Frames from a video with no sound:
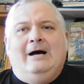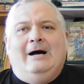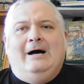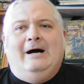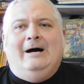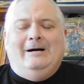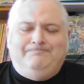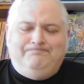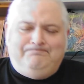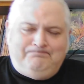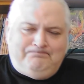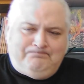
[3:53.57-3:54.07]

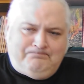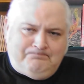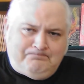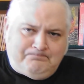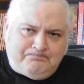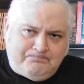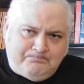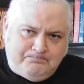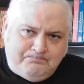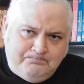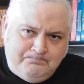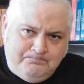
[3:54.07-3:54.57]
end.
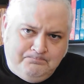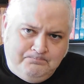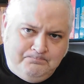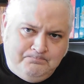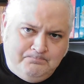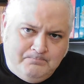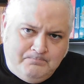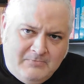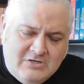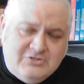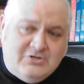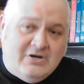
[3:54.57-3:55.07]

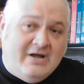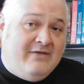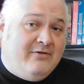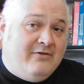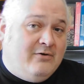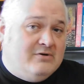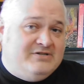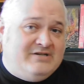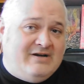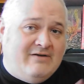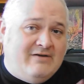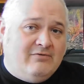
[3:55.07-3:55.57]
So yeah,
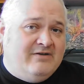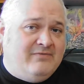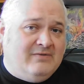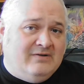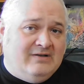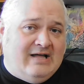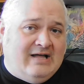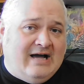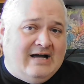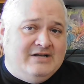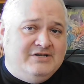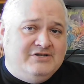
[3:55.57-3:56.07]
there were several
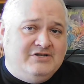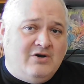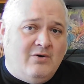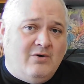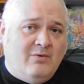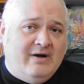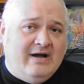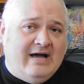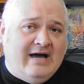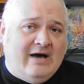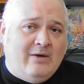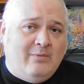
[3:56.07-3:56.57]
different lines
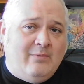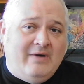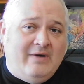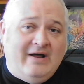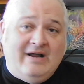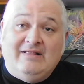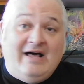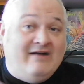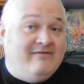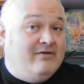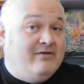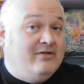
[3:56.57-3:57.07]
going on. We
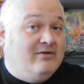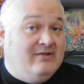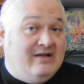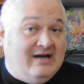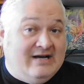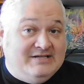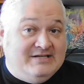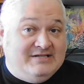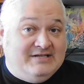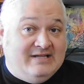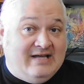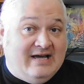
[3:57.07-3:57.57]
had a lot of other
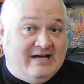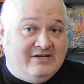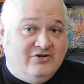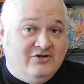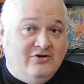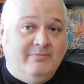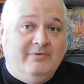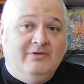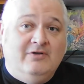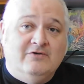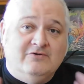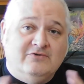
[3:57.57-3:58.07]
lines in that
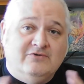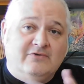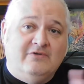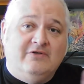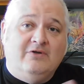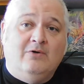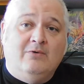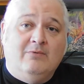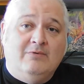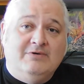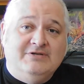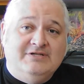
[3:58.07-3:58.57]
too, but those are
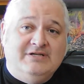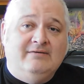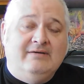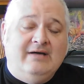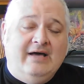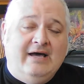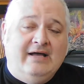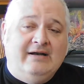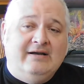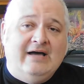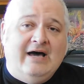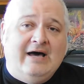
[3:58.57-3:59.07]
the only ones that
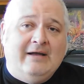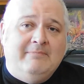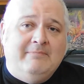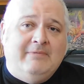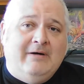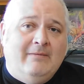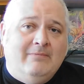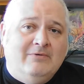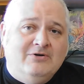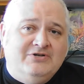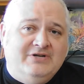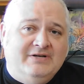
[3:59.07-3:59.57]
had gotten
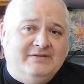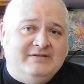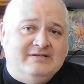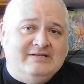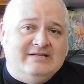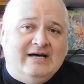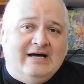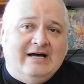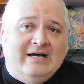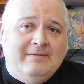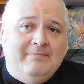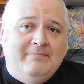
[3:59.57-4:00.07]
published at the
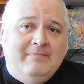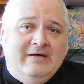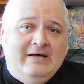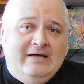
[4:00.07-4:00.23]
time.